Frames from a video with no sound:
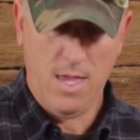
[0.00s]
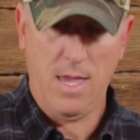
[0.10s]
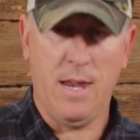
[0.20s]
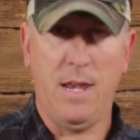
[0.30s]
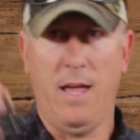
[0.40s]

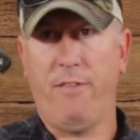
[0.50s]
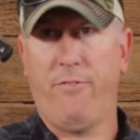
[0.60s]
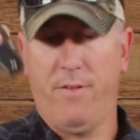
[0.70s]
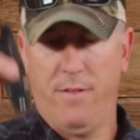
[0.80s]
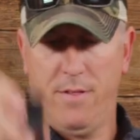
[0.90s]
and a
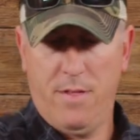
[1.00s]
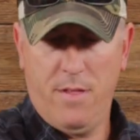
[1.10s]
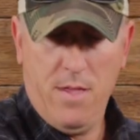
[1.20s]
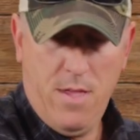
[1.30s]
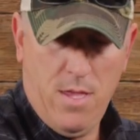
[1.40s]
knife.
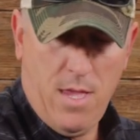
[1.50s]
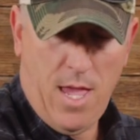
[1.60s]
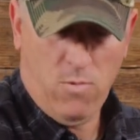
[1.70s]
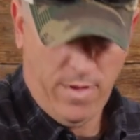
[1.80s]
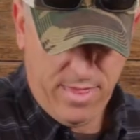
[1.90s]

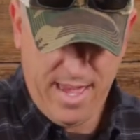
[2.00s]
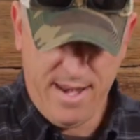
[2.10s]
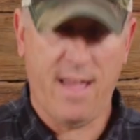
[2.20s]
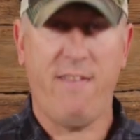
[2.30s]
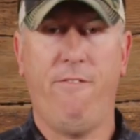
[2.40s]
And with that
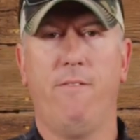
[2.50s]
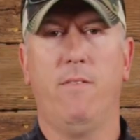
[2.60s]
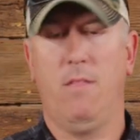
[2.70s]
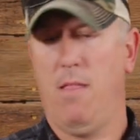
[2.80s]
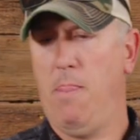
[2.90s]
knife,
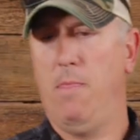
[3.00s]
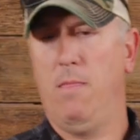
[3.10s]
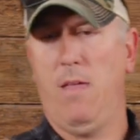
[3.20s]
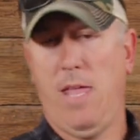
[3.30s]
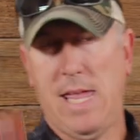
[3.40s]

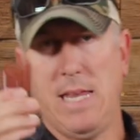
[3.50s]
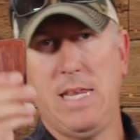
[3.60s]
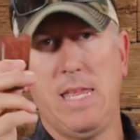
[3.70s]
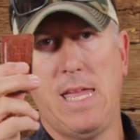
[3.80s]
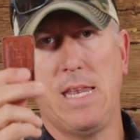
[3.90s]
handy
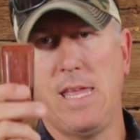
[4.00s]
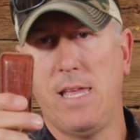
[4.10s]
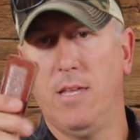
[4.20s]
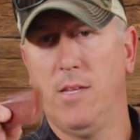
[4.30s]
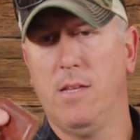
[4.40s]

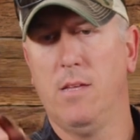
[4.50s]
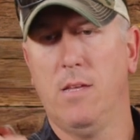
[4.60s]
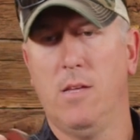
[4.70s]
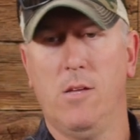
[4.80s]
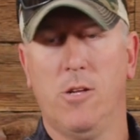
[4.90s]
dandy
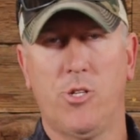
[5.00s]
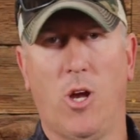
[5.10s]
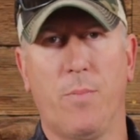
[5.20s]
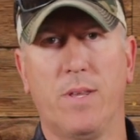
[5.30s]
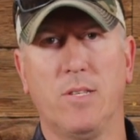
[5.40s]

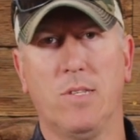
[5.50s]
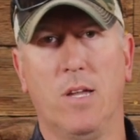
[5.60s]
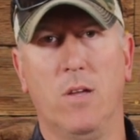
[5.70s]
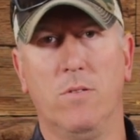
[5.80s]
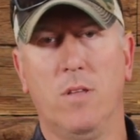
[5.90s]
sharpening
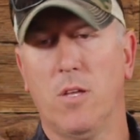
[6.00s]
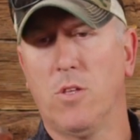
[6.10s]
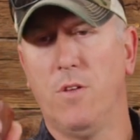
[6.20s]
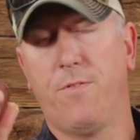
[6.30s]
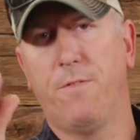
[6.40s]
stone,
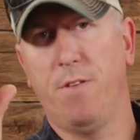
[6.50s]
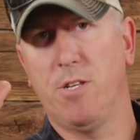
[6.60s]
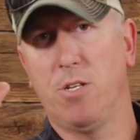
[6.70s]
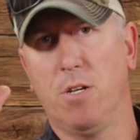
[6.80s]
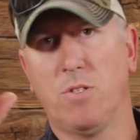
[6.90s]
good for
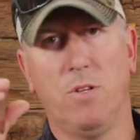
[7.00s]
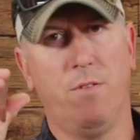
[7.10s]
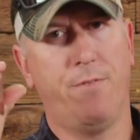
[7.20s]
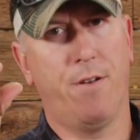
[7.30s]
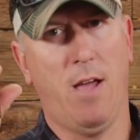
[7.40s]
fish hooks, good
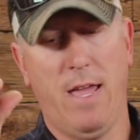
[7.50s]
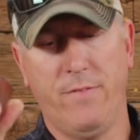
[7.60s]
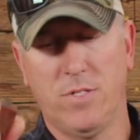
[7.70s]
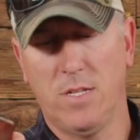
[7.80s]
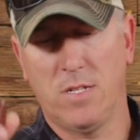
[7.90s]
for
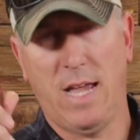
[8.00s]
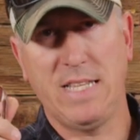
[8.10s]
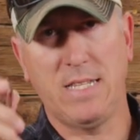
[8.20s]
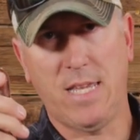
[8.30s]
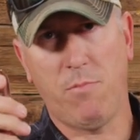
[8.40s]
knives. It's
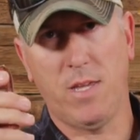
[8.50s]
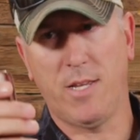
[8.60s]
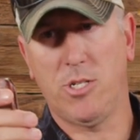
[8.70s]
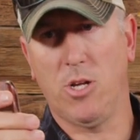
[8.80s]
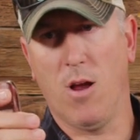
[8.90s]
nice to keep
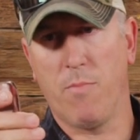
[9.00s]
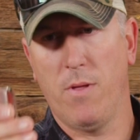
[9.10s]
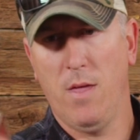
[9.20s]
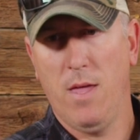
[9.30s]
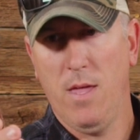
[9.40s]
things sharp,
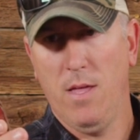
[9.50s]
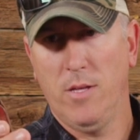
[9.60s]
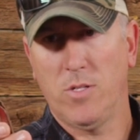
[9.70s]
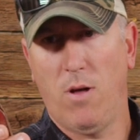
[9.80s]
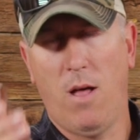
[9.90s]

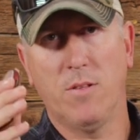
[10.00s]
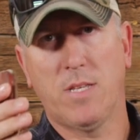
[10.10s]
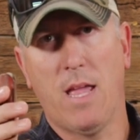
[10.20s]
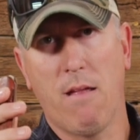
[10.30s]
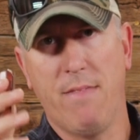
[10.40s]
so I always
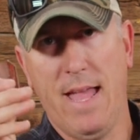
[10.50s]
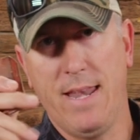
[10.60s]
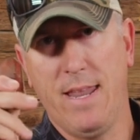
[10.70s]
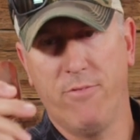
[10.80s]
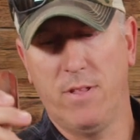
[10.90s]
carry that,
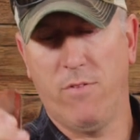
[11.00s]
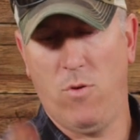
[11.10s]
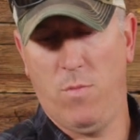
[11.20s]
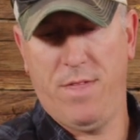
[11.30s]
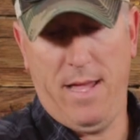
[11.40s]
never leave
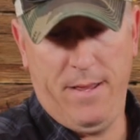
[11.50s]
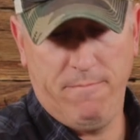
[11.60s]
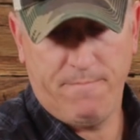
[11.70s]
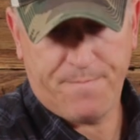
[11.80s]
home without it.